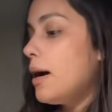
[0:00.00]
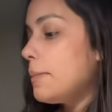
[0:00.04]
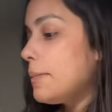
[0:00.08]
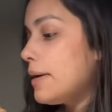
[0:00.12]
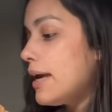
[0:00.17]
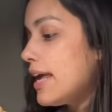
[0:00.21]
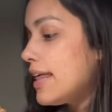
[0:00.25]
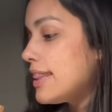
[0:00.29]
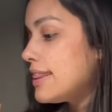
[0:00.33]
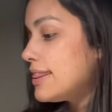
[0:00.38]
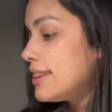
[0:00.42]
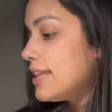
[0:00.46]

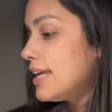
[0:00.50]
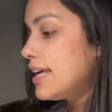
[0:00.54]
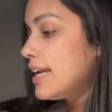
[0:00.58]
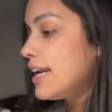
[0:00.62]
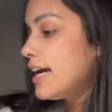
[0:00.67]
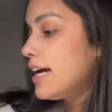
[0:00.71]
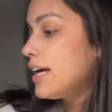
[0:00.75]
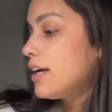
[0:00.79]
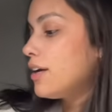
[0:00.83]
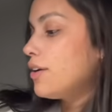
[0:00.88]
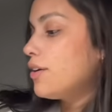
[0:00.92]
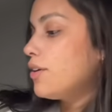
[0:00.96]
And then
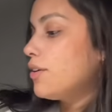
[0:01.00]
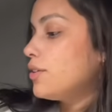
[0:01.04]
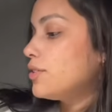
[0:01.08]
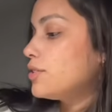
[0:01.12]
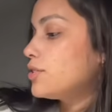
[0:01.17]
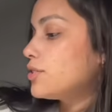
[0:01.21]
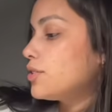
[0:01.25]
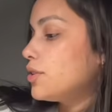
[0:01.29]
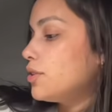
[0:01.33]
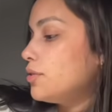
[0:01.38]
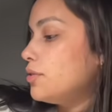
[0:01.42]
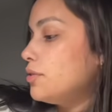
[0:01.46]
I
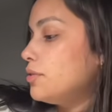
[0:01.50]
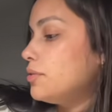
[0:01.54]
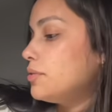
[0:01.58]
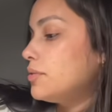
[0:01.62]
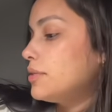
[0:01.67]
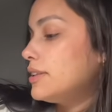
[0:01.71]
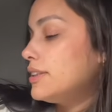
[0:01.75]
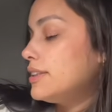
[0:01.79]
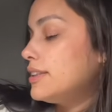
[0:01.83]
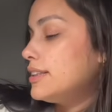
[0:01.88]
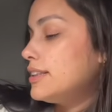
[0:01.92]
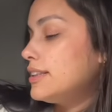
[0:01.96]
also
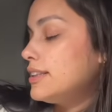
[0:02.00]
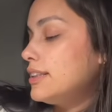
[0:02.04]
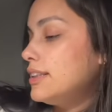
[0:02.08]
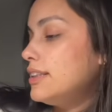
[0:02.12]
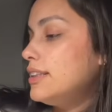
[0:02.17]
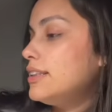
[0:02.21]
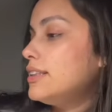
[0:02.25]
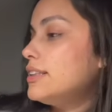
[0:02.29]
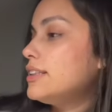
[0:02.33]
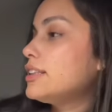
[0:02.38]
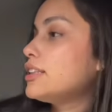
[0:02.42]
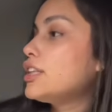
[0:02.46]
got
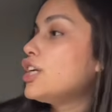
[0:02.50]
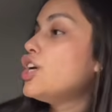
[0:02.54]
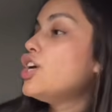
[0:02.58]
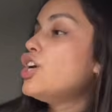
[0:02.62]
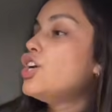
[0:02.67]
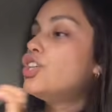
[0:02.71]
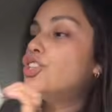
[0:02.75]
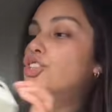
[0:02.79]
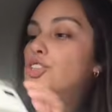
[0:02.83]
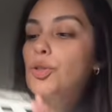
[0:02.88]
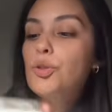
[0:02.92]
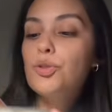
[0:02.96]
this.
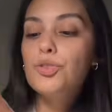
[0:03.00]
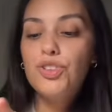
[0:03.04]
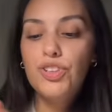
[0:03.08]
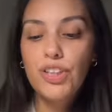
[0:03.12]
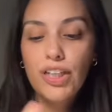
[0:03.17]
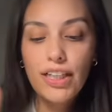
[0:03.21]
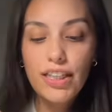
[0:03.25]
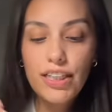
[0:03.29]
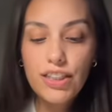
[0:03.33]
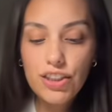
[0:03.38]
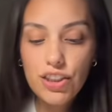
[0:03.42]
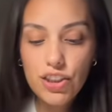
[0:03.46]
So
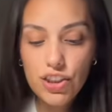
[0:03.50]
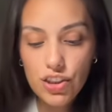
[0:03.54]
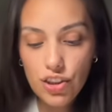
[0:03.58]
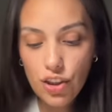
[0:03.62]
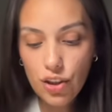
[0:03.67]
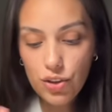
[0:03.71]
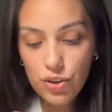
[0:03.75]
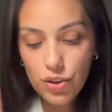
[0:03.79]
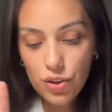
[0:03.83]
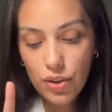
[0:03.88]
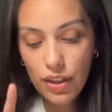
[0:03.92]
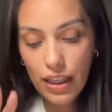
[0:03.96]
Gelish is
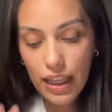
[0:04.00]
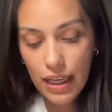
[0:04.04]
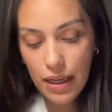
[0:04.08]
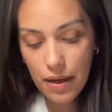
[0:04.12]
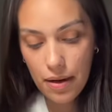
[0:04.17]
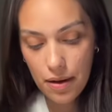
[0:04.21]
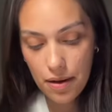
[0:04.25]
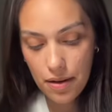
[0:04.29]
also like